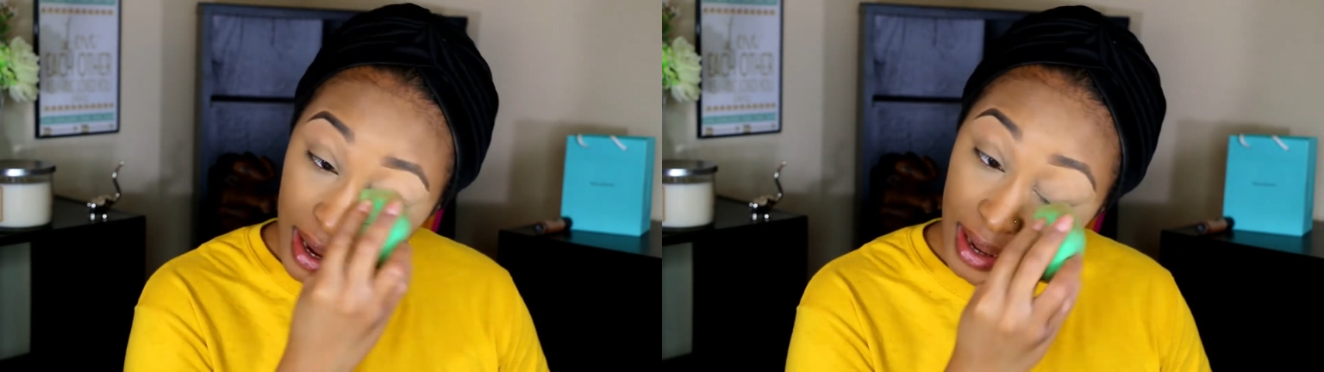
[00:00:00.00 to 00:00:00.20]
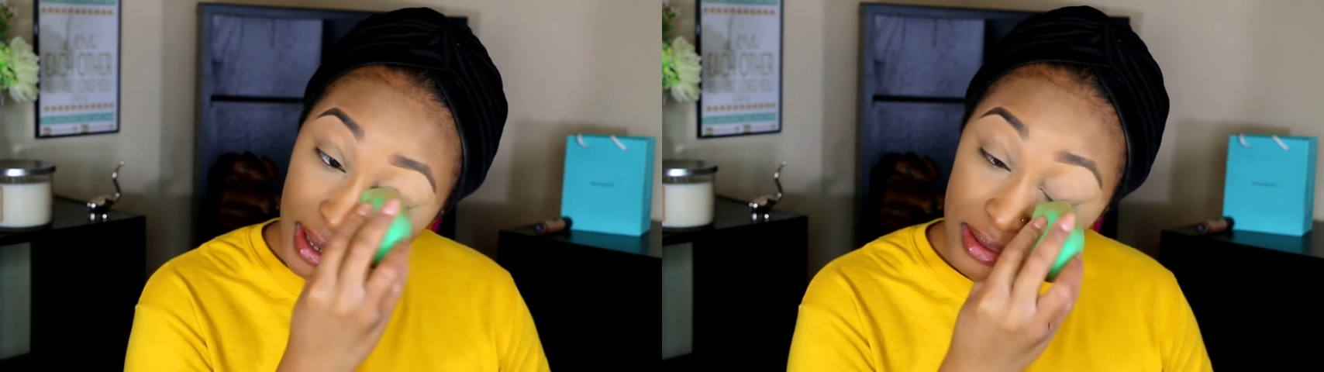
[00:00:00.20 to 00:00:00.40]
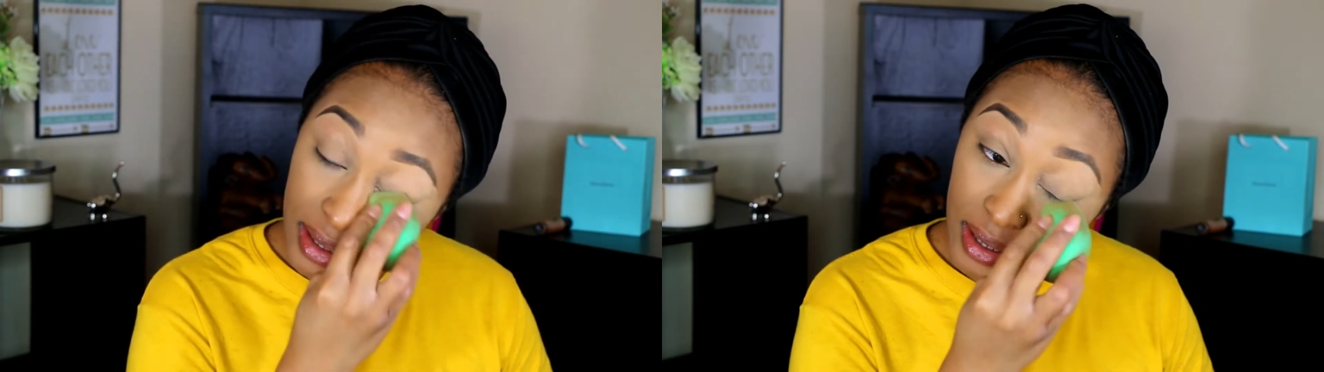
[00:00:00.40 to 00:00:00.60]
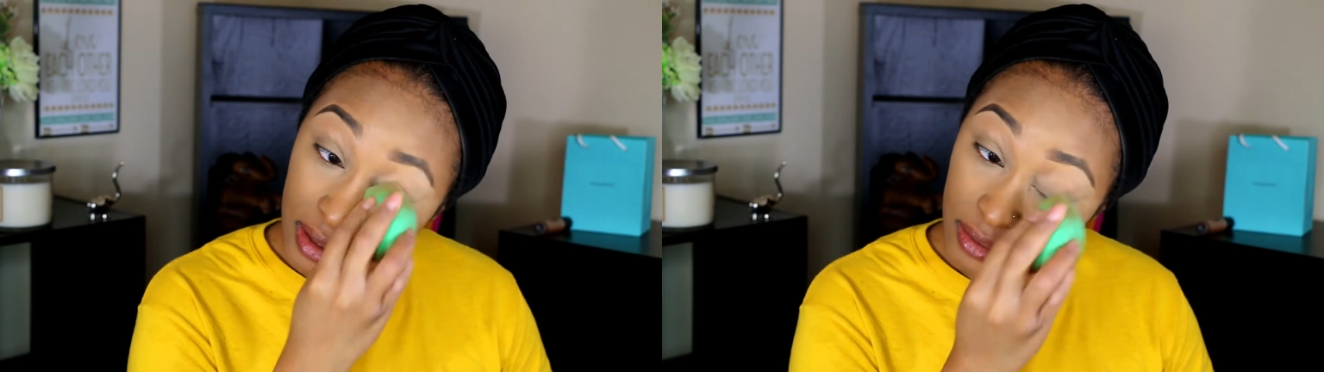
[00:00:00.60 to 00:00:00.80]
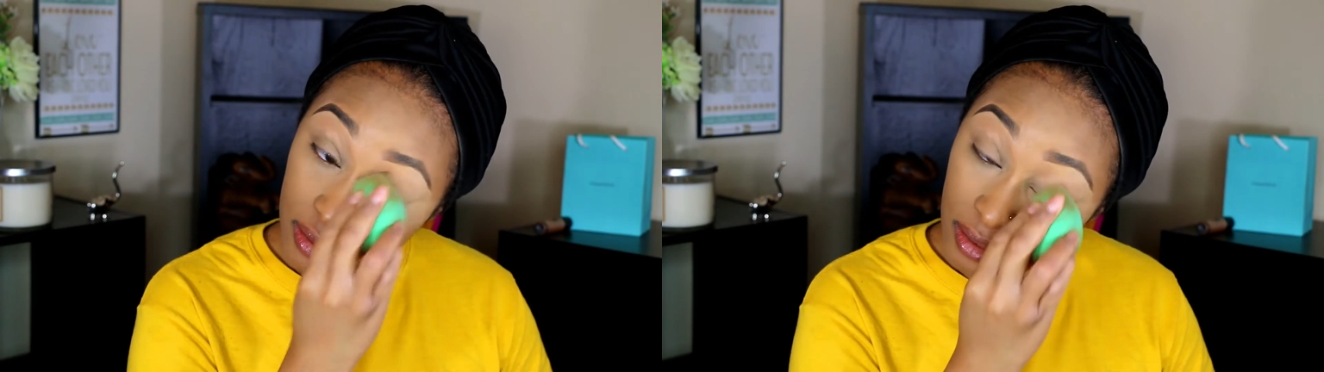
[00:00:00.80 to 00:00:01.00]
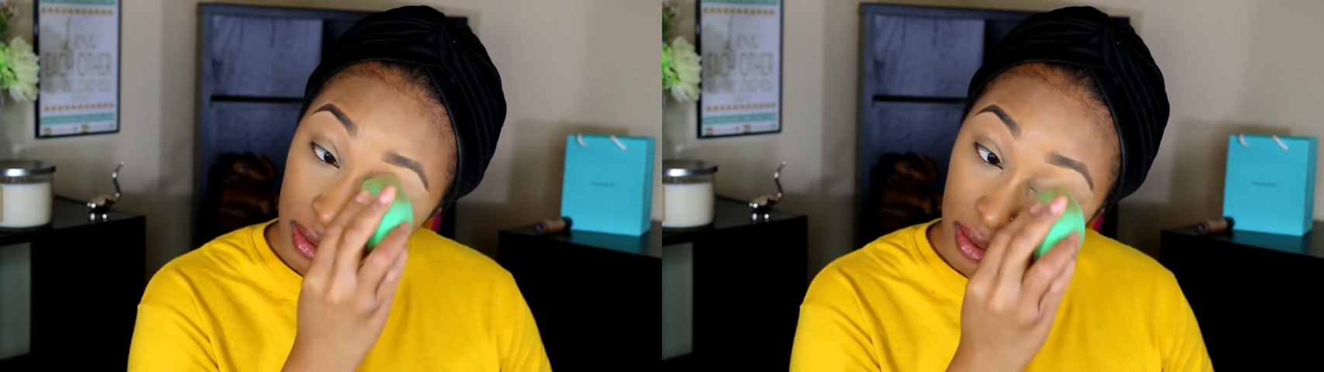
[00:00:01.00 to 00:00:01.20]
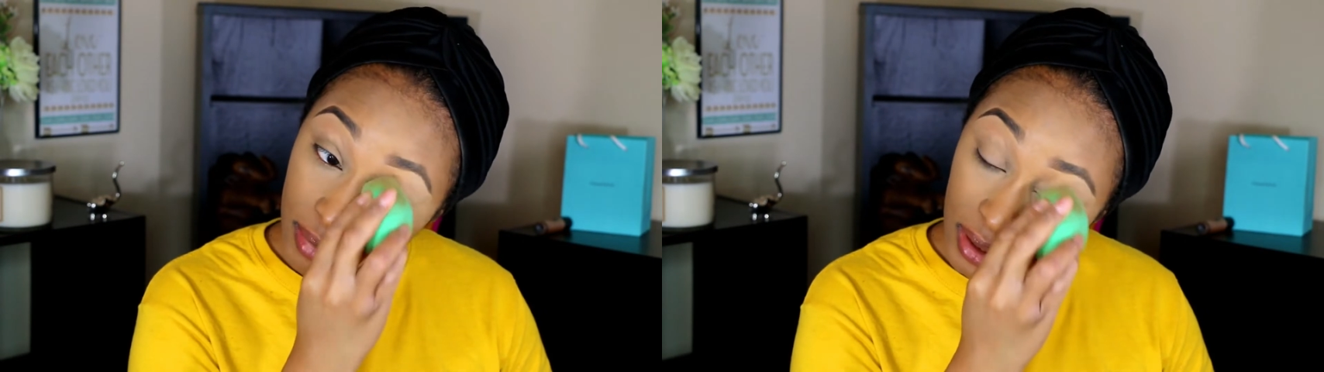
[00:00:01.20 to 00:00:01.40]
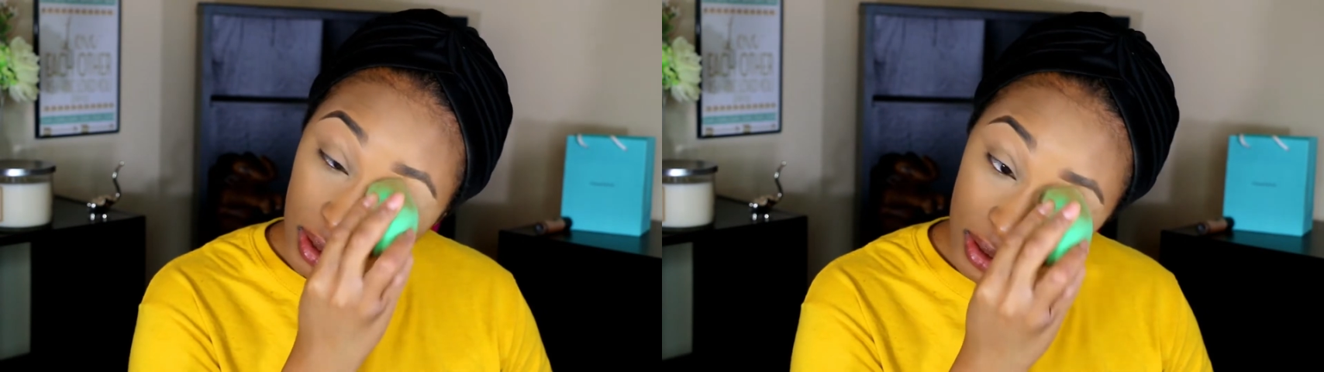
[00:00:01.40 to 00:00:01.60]
you set your
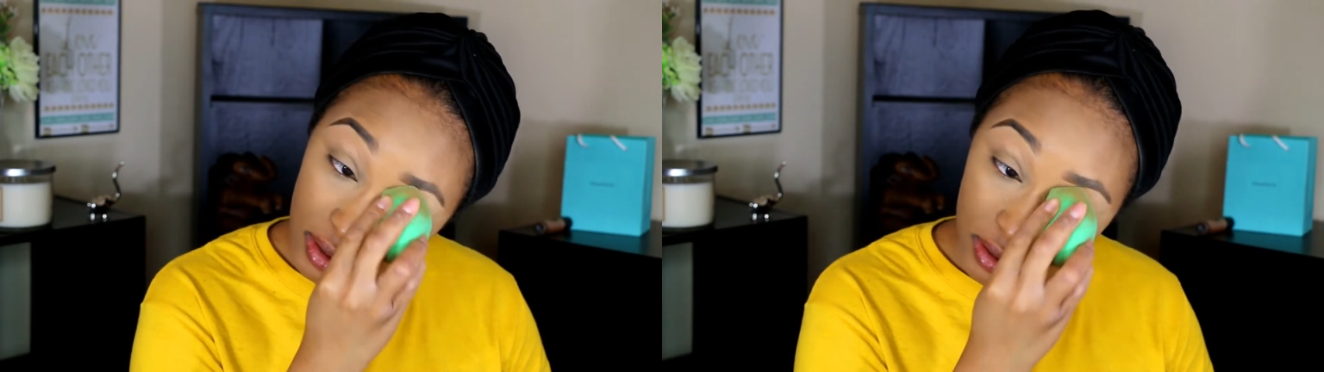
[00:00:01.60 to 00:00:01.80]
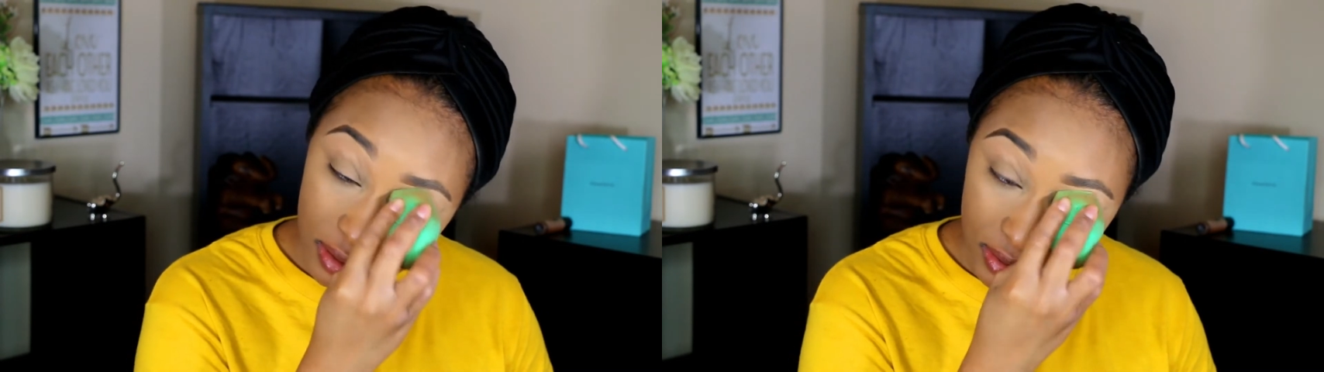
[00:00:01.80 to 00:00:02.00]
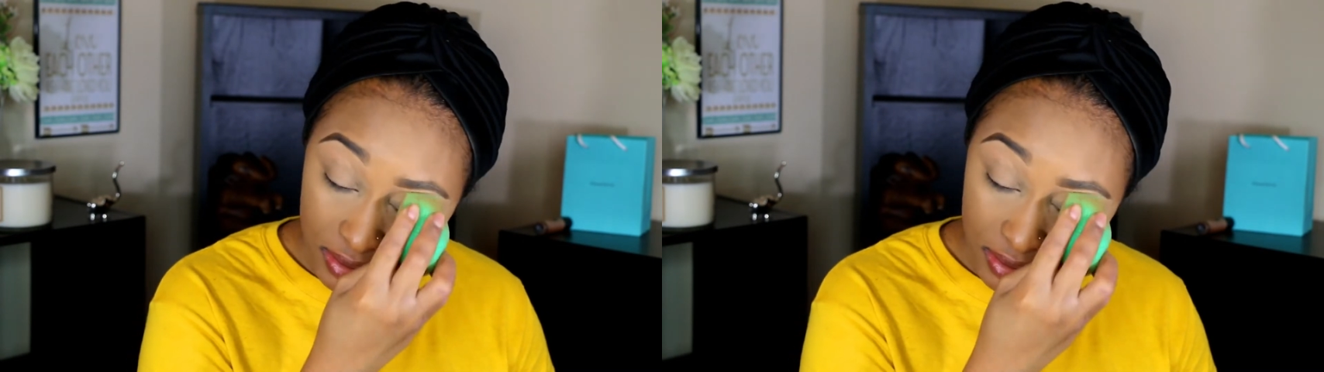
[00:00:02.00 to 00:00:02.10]
creases in.